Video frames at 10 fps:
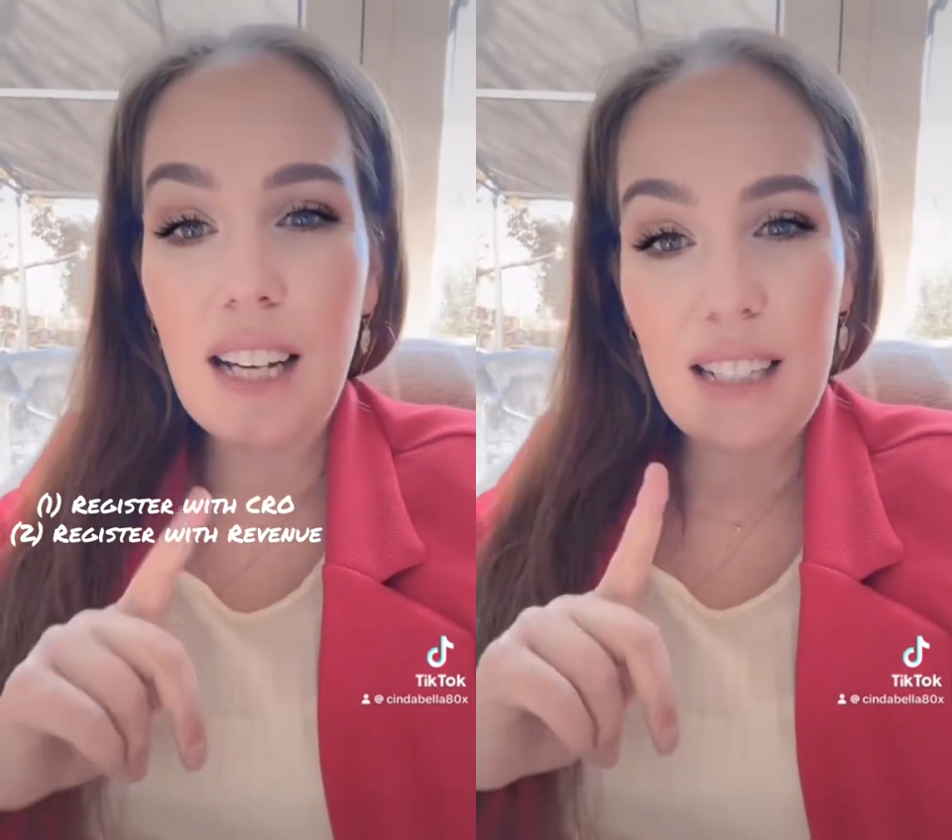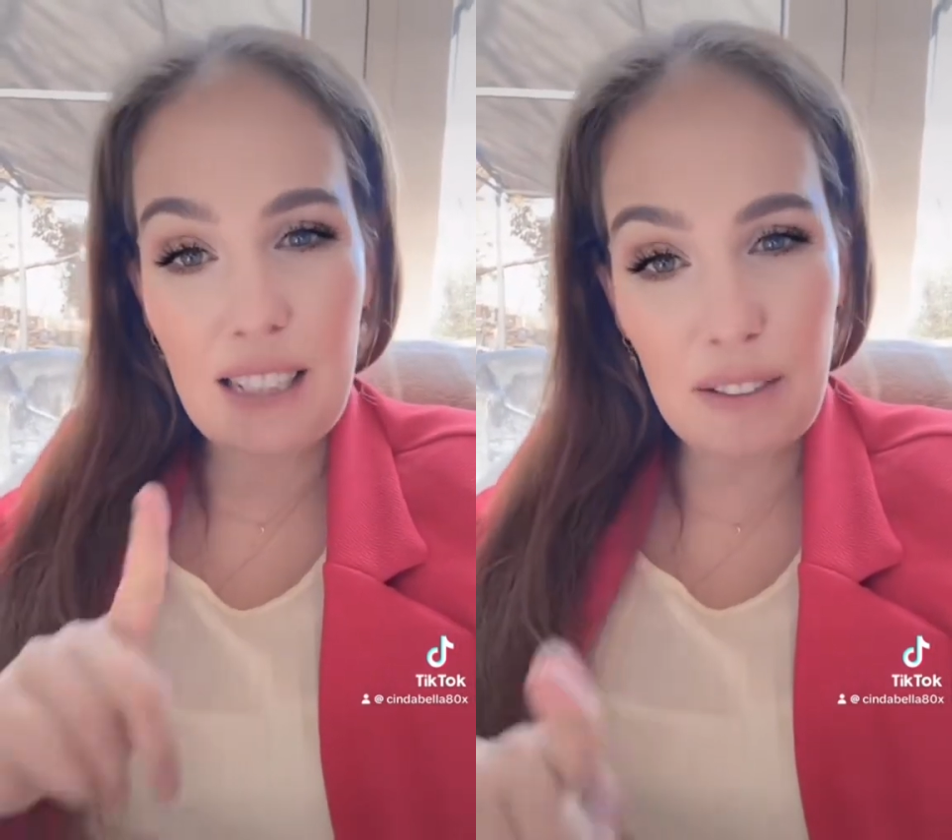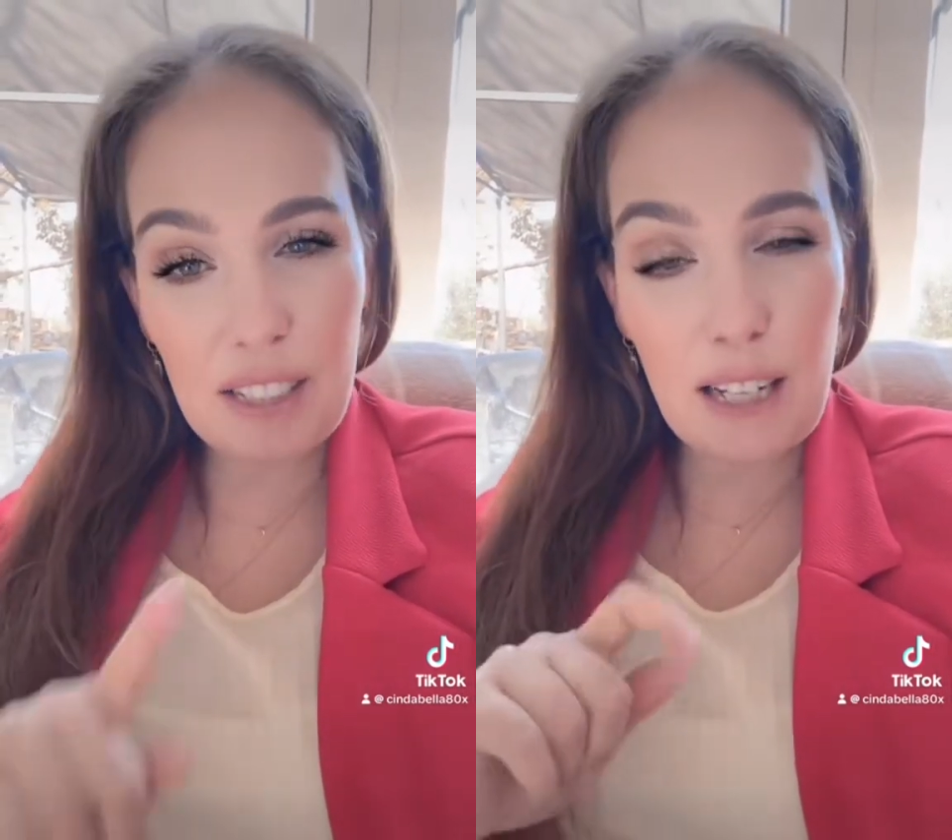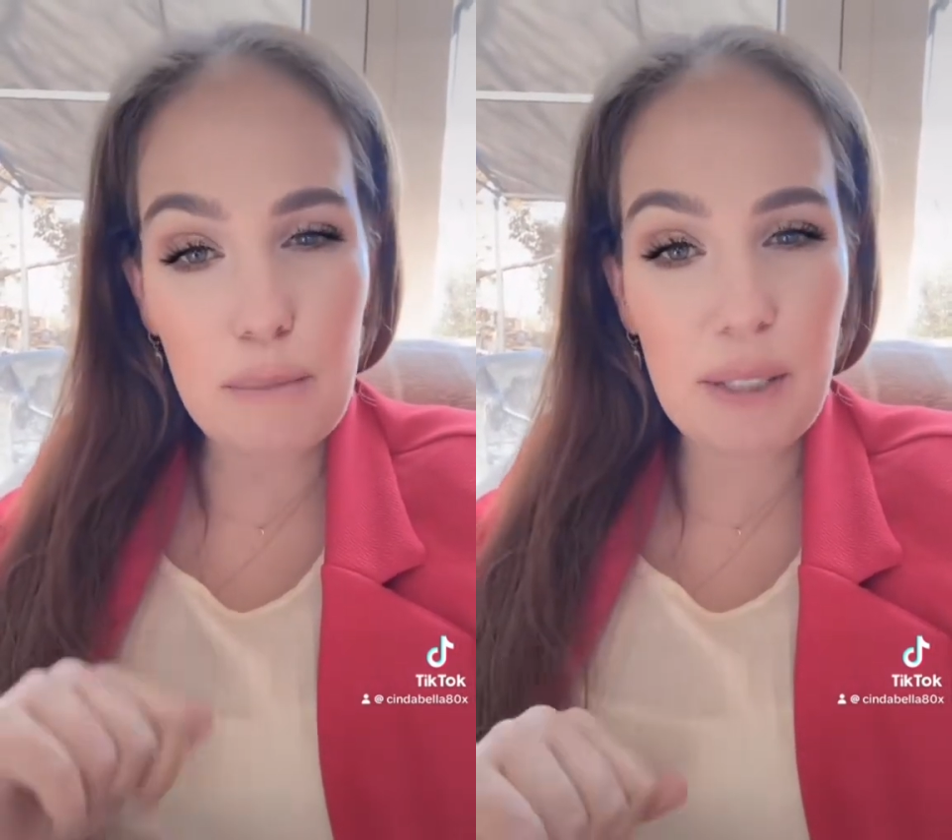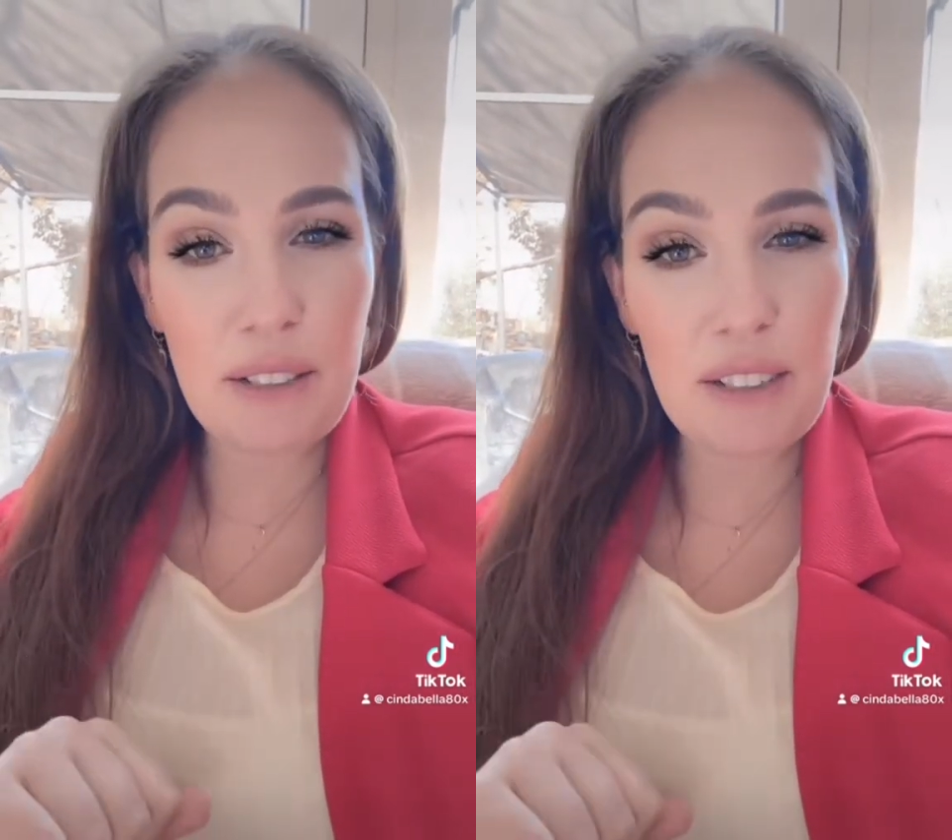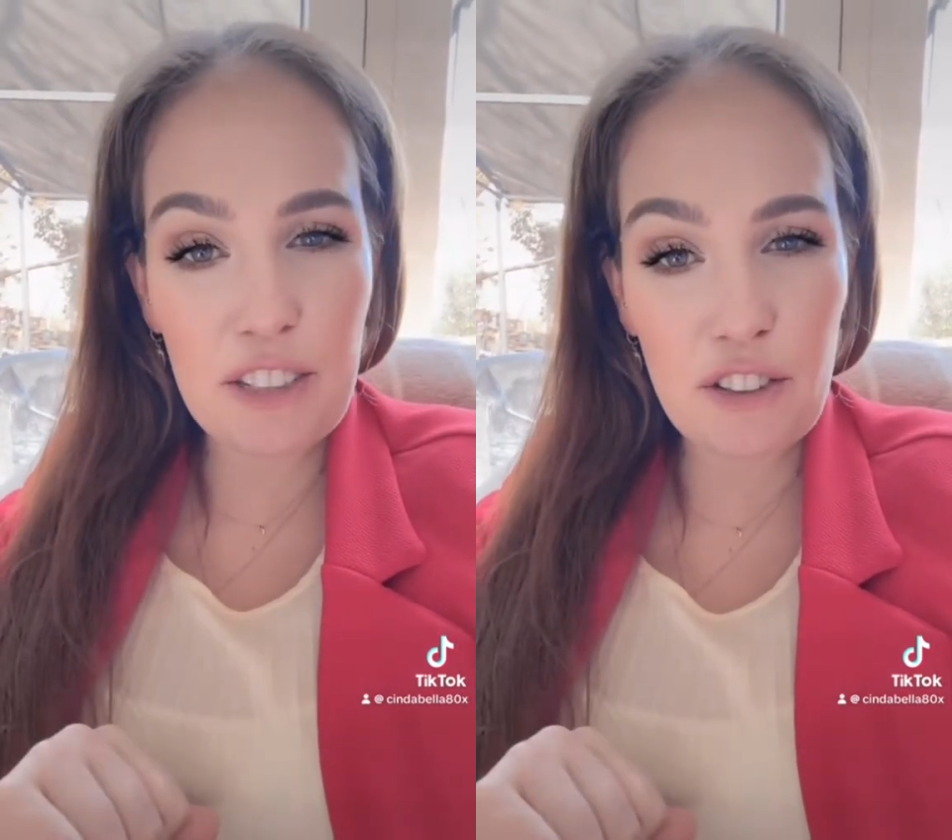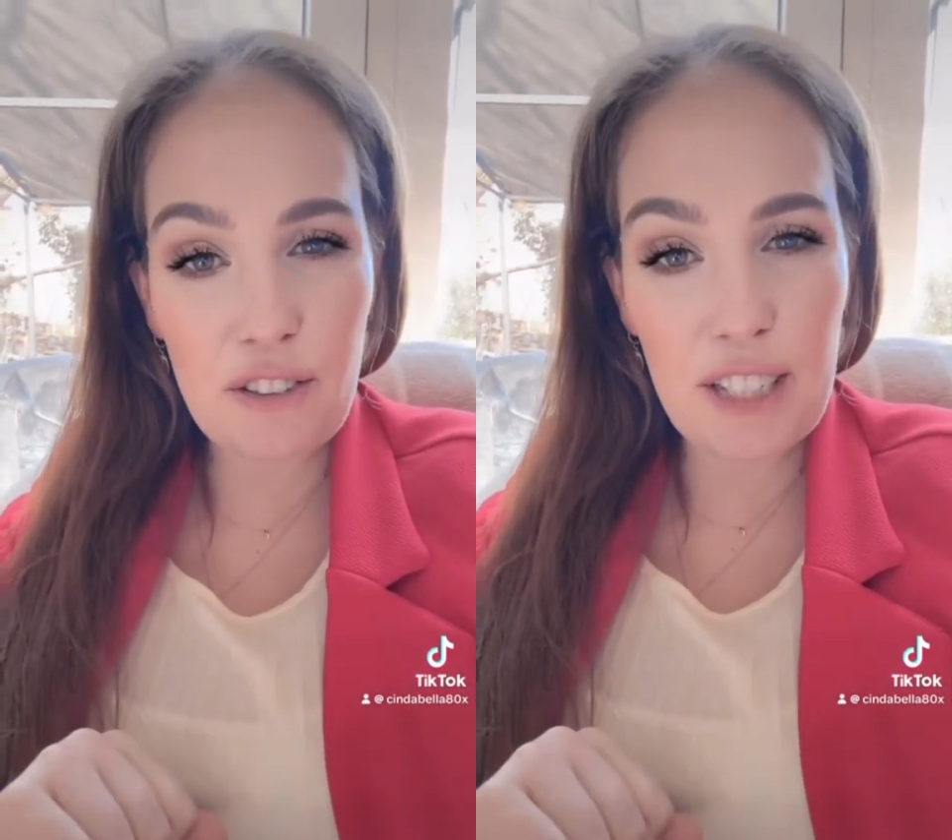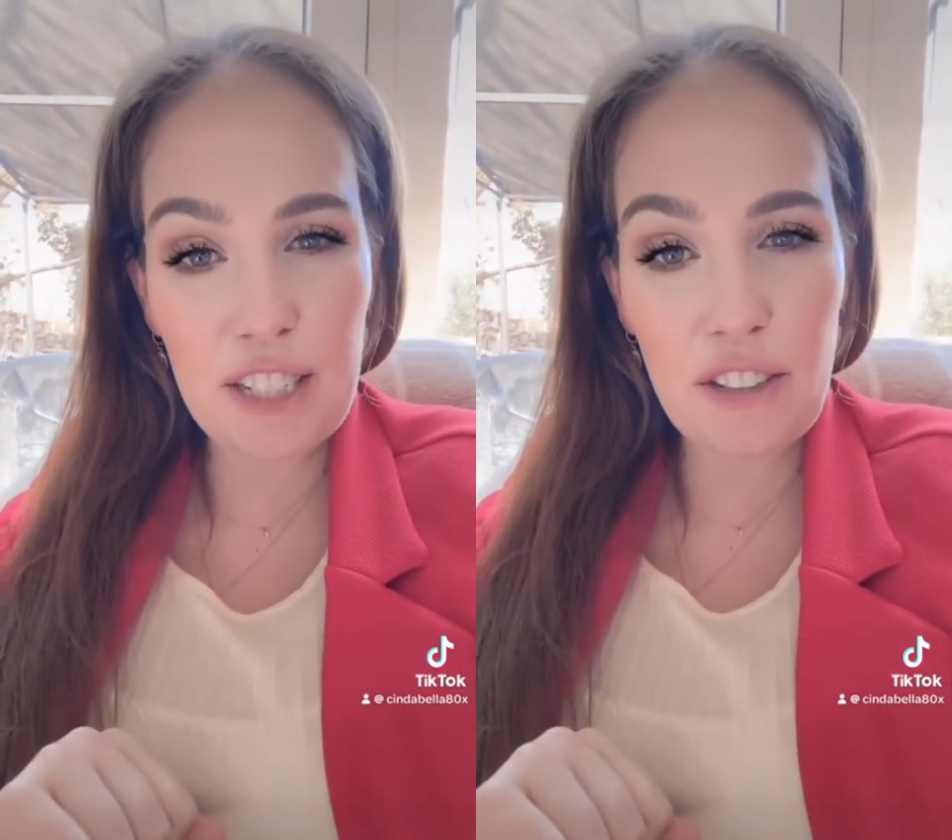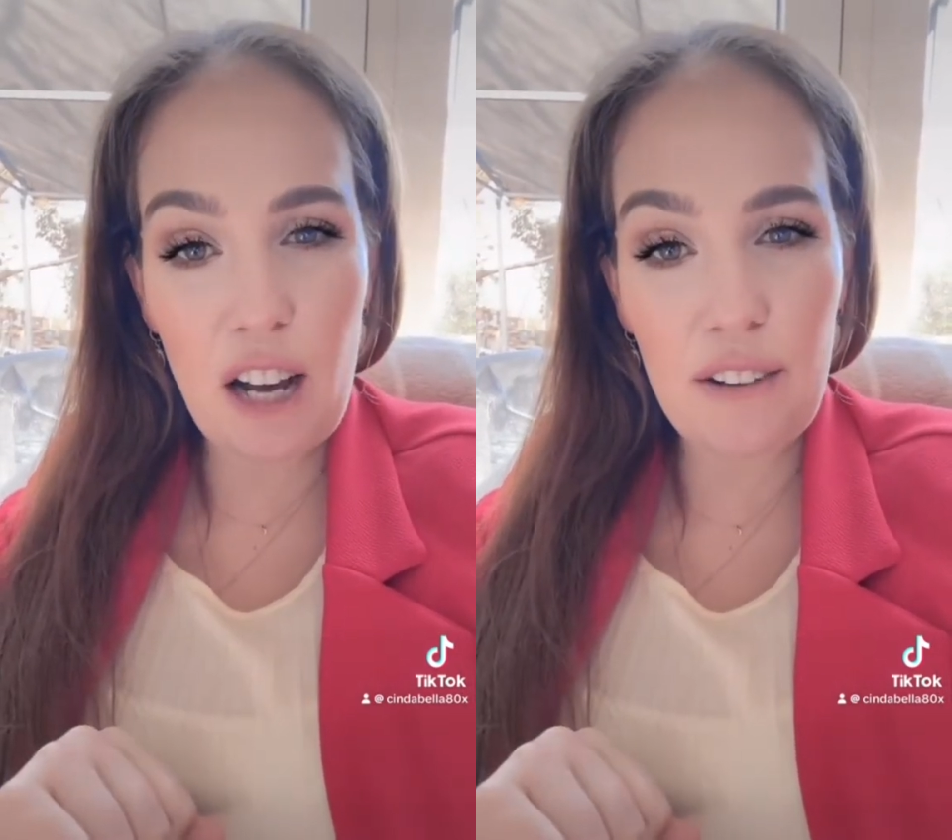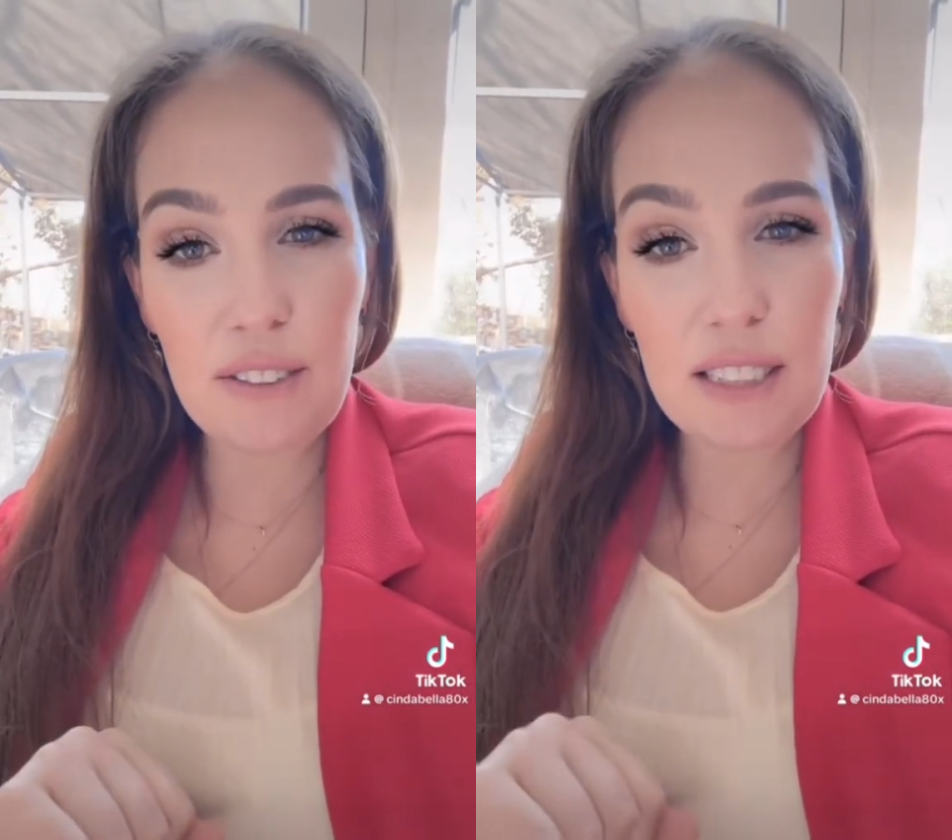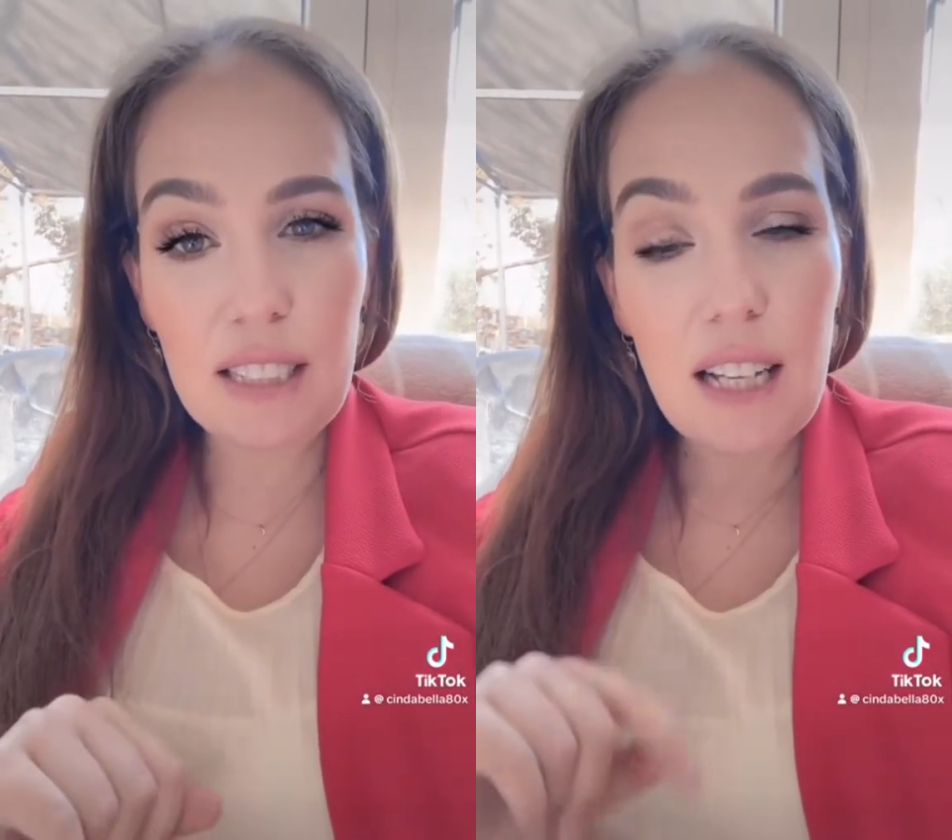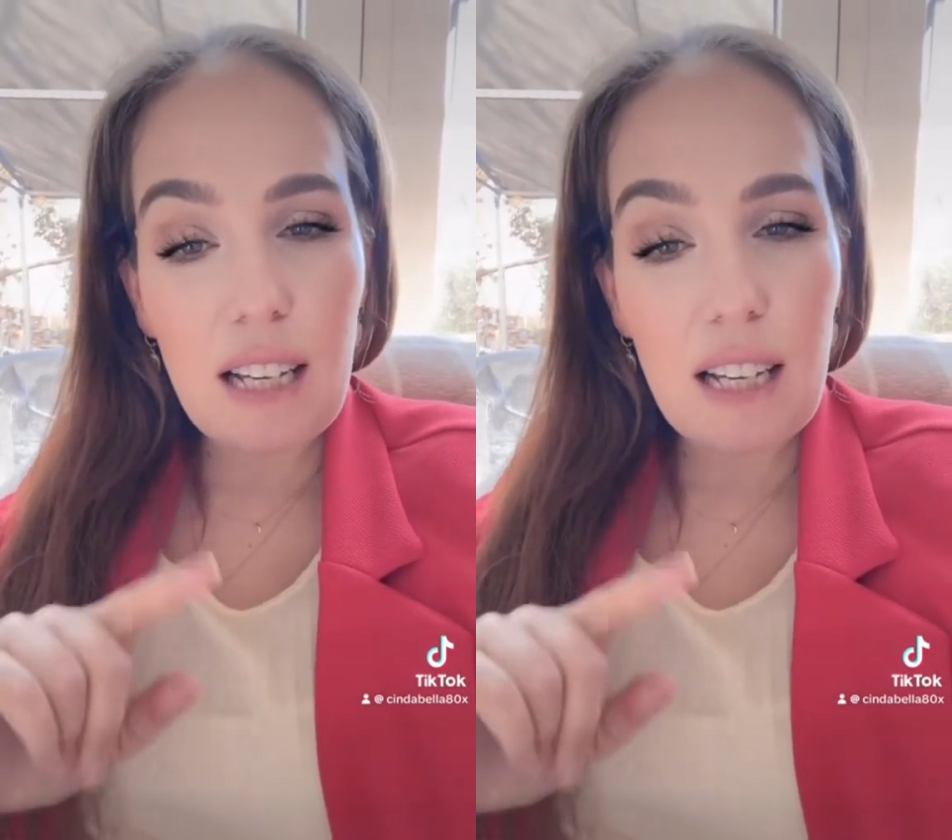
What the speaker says: Now, the Company Registration Office